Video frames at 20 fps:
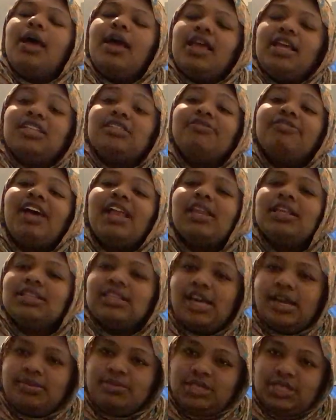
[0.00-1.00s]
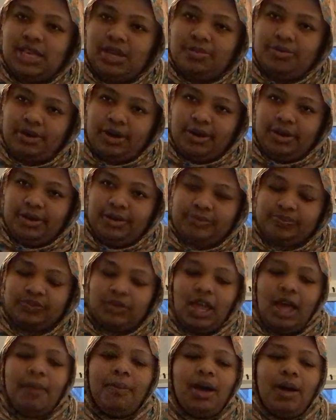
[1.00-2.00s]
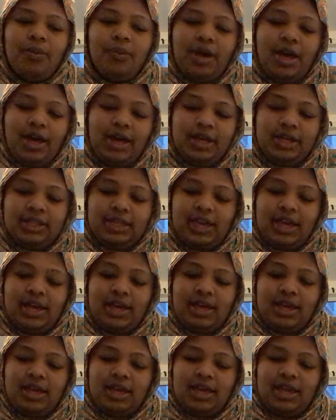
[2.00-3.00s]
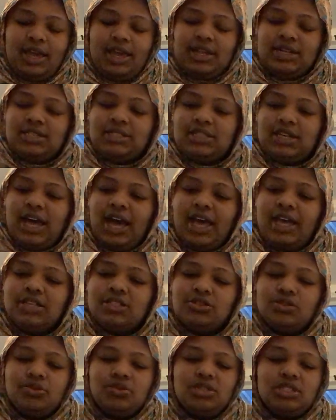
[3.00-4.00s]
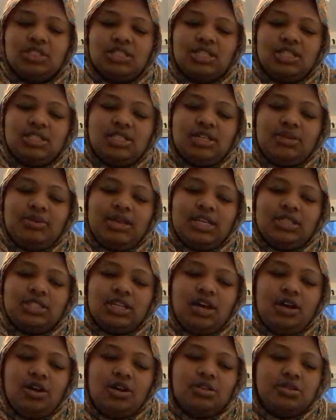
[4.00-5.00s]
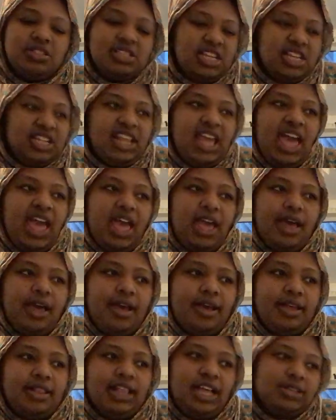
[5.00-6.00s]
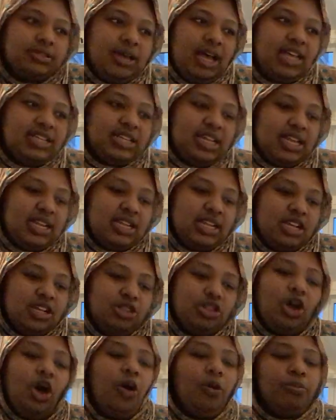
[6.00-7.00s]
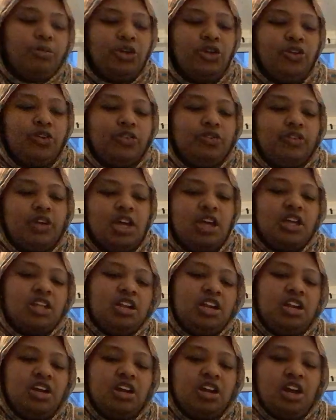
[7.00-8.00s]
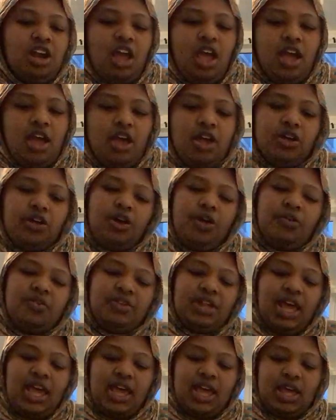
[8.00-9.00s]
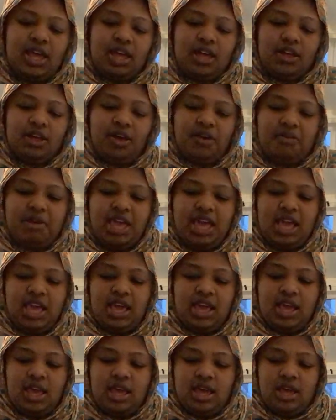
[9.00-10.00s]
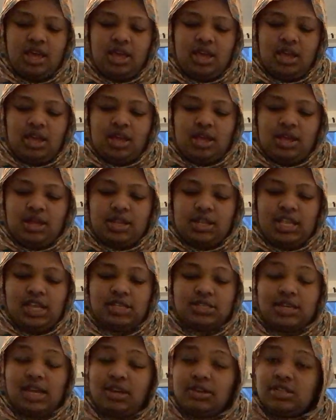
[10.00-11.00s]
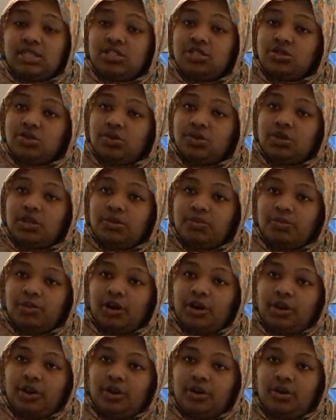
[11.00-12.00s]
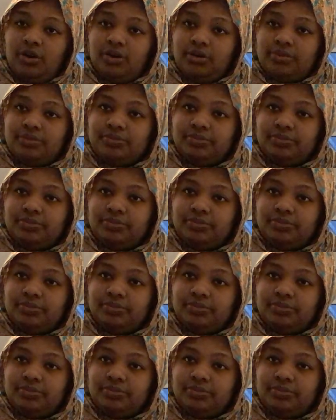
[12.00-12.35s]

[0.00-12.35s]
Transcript: It's Valentine's Day, bro. I'm at work, yeah, and this guy is talking to some next girl. "Sit there." That's what I said. "Don't move. Go there. Go here." That's how he's talking, bro.